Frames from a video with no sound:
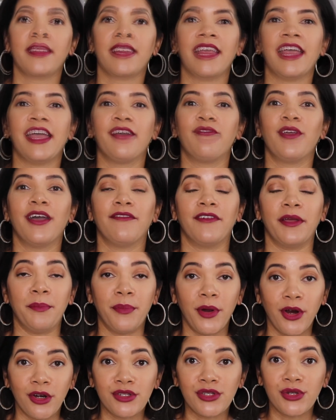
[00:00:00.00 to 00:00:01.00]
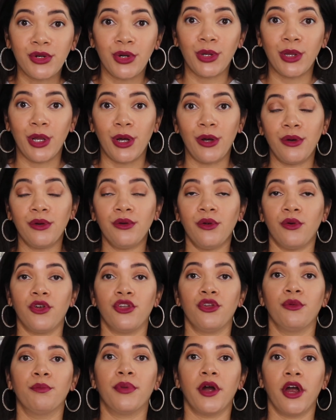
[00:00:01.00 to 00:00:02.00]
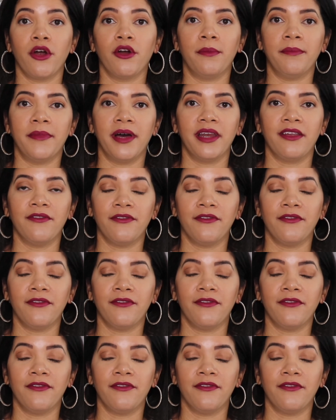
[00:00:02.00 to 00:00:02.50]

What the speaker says: If you have a personal loan or you borrowed money